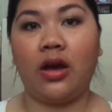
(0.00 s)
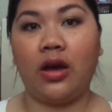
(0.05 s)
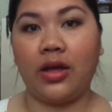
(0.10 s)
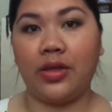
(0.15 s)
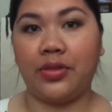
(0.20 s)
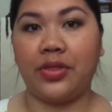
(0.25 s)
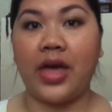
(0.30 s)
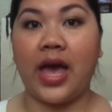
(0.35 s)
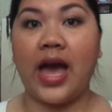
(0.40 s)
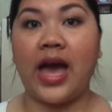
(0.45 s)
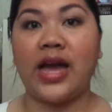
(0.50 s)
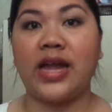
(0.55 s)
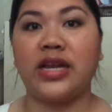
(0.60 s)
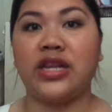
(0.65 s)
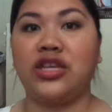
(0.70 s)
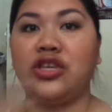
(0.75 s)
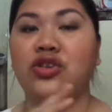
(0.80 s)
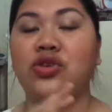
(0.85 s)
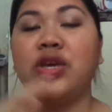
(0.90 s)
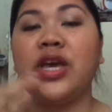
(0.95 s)

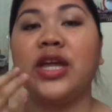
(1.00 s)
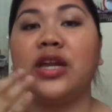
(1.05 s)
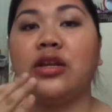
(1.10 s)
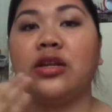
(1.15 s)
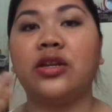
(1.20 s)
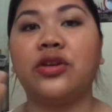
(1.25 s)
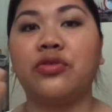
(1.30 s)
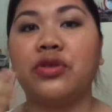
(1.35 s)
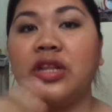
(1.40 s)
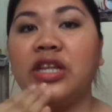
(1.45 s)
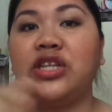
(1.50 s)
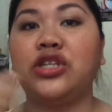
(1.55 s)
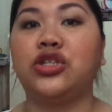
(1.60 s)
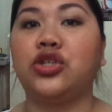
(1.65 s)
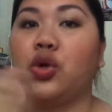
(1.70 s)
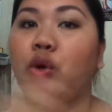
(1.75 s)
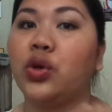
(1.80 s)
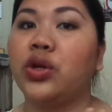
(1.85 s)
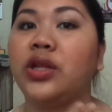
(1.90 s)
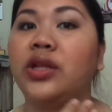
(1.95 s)
that you get really
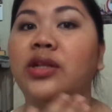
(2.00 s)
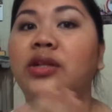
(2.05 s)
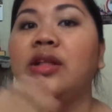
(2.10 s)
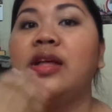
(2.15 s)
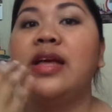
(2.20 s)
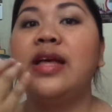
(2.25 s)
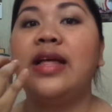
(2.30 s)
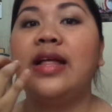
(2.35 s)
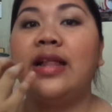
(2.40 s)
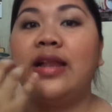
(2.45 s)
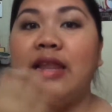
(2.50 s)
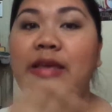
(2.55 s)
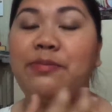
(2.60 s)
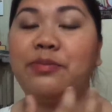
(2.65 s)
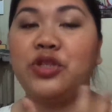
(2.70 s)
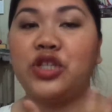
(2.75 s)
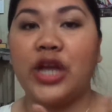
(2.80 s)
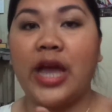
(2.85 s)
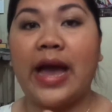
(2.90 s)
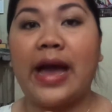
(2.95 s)
total
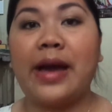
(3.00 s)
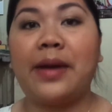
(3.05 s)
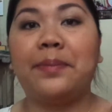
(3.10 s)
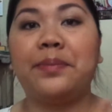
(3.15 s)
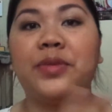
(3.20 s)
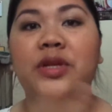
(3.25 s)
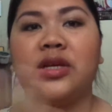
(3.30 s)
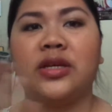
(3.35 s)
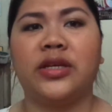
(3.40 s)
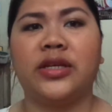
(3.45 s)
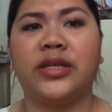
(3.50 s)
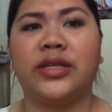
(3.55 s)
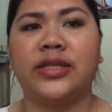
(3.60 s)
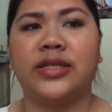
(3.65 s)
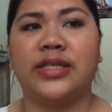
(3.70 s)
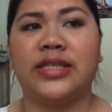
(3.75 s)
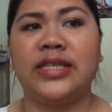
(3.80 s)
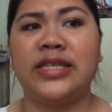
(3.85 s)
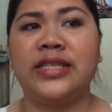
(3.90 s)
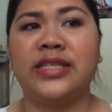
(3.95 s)
lip chapped
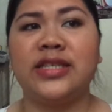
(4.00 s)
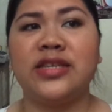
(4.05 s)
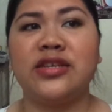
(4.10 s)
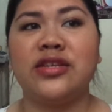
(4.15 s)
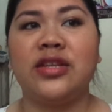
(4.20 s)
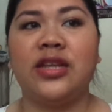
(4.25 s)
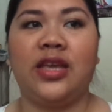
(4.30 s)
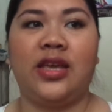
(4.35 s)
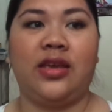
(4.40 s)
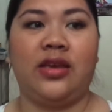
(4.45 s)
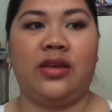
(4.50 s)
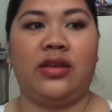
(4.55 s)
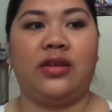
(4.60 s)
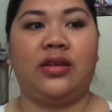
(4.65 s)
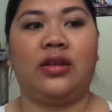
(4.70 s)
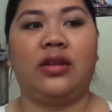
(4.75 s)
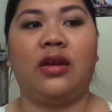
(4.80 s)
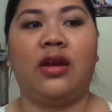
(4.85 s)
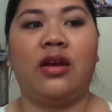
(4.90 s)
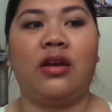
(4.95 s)
uh, season,
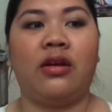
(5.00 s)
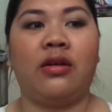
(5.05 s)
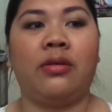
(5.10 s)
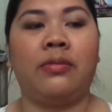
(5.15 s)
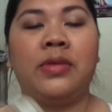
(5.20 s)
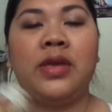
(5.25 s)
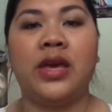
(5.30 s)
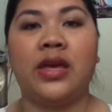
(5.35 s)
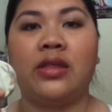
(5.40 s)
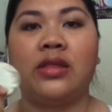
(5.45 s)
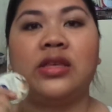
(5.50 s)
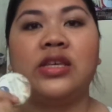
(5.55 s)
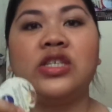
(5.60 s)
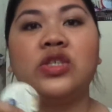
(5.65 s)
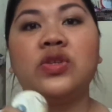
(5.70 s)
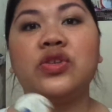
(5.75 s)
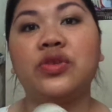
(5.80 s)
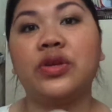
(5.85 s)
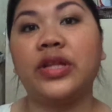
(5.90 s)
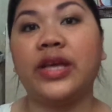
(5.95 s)
and um, yeah,
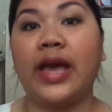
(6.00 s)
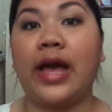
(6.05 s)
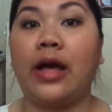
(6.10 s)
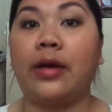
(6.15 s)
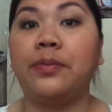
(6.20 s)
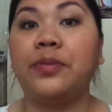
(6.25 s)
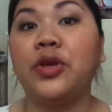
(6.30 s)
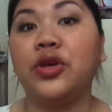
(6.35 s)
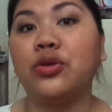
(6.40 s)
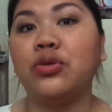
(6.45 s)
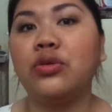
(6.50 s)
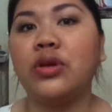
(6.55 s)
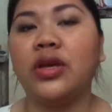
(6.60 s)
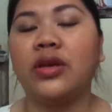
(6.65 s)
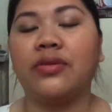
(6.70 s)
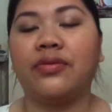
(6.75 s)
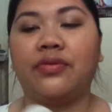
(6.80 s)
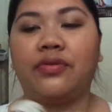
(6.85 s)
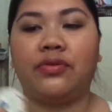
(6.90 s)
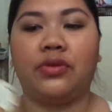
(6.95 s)
this would really help you
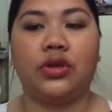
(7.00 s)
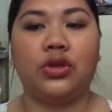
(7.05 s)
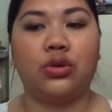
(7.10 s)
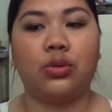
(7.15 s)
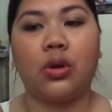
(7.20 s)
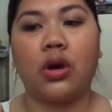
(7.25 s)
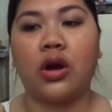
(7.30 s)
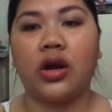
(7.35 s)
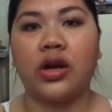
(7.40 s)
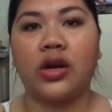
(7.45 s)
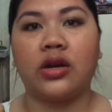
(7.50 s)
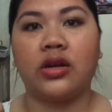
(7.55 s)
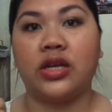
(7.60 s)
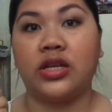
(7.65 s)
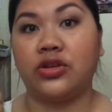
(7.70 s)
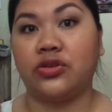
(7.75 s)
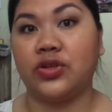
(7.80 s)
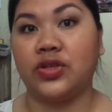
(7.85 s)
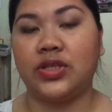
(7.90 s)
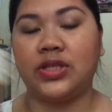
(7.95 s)
if you are
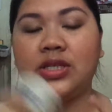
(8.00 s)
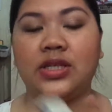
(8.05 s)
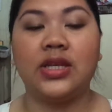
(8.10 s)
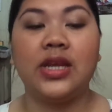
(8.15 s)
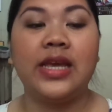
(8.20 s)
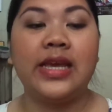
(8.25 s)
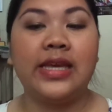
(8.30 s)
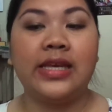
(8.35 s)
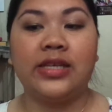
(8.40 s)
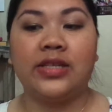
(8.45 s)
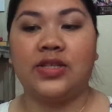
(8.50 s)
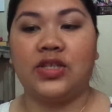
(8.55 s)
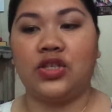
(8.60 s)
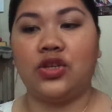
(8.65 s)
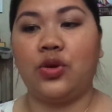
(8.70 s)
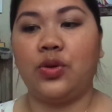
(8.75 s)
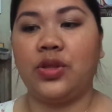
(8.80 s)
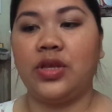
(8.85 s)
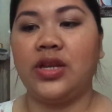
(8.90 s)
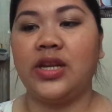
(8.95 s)
interested.
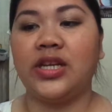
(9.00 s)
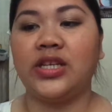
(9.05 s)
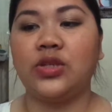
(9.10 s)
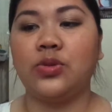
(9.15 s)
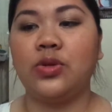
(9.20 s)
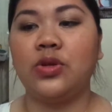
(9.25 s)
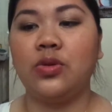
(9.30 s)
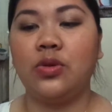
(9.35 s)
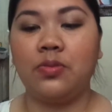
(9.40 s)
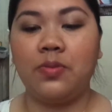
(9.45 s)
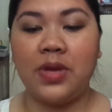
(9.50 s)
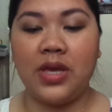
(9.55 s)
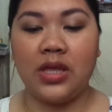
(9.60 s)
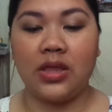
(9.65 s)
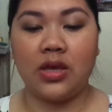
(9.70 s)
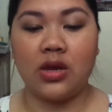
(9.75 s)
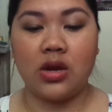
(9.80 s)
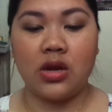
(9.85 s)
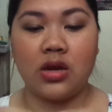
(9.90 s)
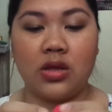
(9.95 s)
So the next one would be
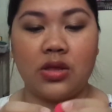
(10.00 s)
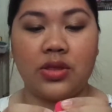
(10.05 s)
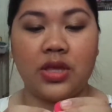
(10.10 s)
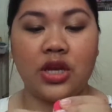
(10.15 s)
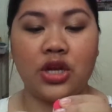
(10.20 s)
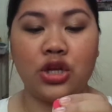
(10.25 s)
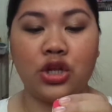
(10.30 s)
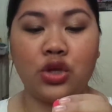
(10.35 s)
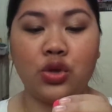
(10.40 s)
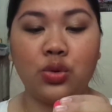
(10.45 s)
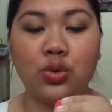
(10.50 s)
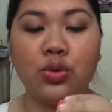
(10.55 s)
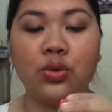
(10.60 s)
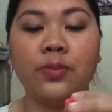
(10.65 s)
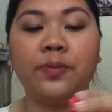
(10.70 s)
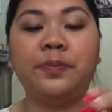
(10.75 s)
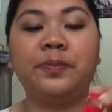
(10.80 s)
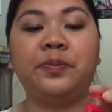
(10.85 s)
the the new